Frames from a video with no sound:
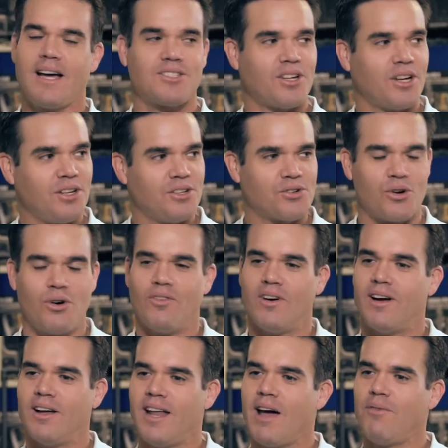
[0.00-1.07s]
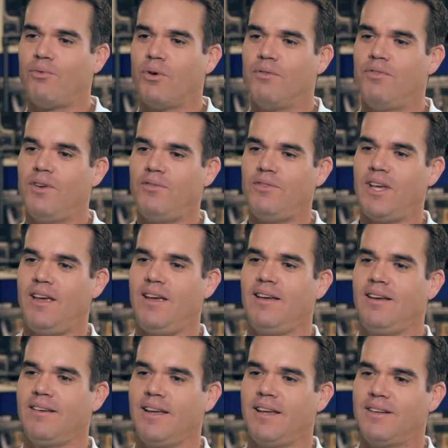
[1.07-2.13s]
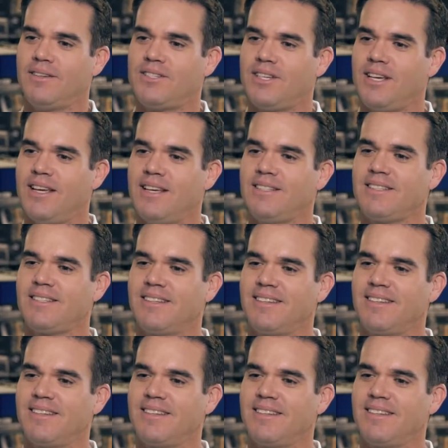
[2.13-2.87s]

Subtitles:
I saw you drove an F-150 in to see us.